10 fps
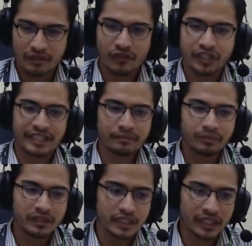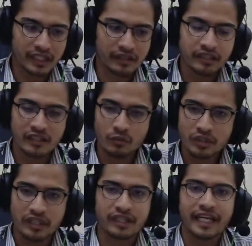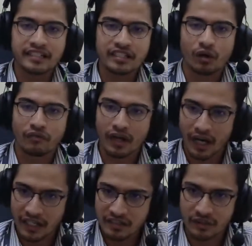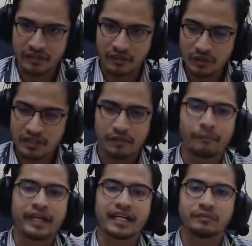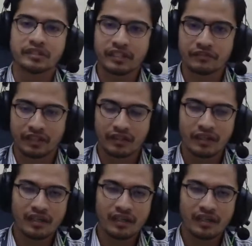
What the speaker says: For example, in the real world, a collection of cars on the road make up the traffic.